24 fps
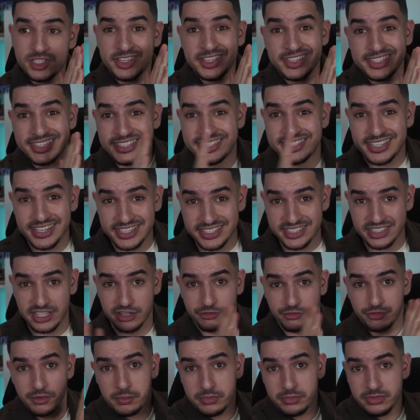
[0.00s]

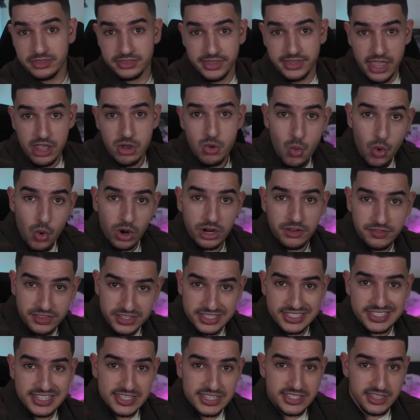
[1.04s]
consistent from day one of the
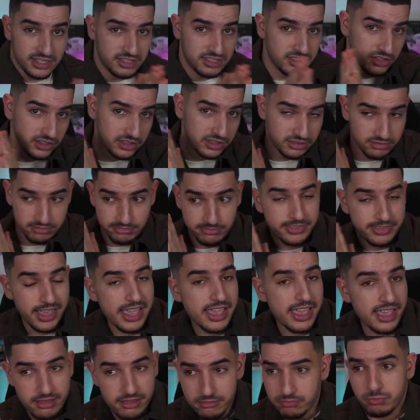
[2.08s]
season till
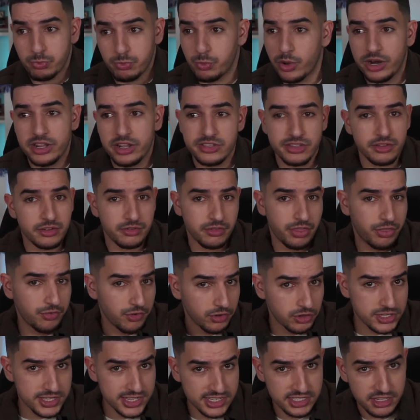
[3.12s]
day,
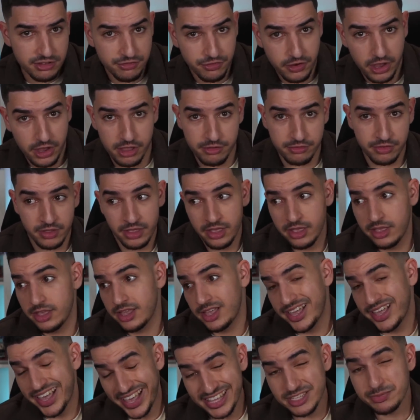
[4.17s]
365?
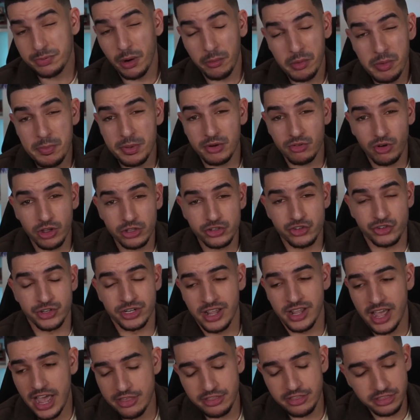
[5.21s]
It's probably been Rodri.
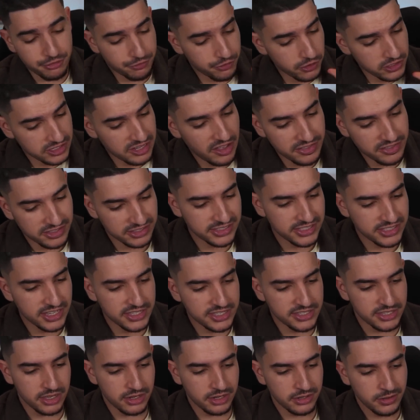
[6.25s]
I think the first half of the
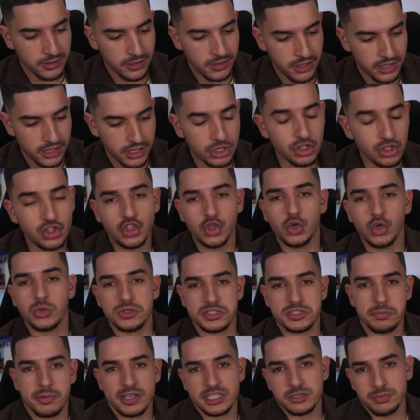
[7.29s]
season, Jude
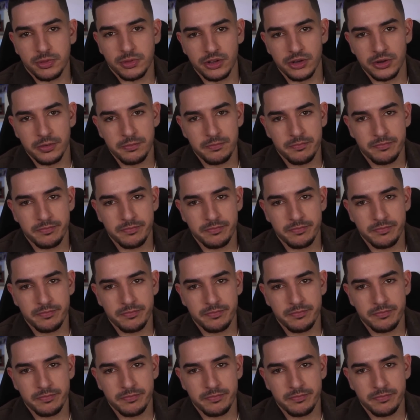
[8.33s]
was the best player.